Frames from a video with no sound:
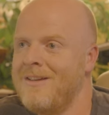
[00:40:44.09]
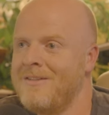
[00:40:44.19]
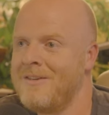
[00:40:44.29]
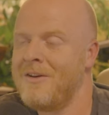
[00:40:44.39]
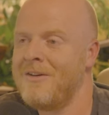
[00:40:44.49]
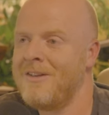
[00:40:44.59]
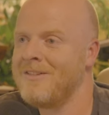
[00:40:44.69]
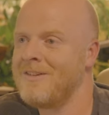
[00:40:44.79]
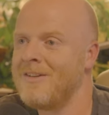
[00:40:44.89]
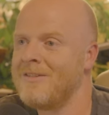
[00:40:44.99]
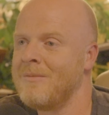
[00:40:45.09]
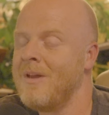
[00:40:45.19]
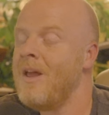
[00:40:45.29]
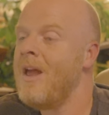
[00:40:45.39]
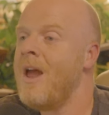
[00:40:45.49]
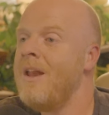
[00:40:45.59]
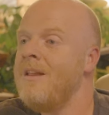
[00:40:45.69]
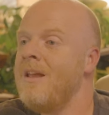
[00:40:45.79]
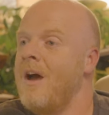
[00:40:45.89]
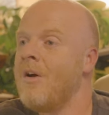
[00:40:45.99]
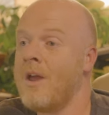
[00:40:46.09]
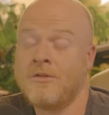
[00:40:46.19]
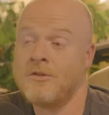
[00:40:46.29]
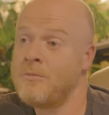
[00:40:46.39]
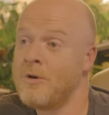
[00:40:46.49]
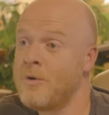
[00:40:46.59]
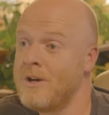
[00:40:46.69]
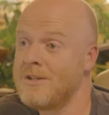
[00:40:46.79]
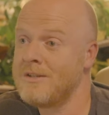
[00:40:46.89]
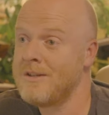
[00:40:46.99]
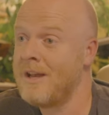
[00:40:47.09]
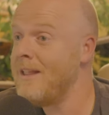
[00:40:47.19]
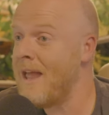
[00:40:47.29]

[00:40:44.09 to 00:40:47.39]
So that's awesome. Any, okay. So two more questions. Any, yeah.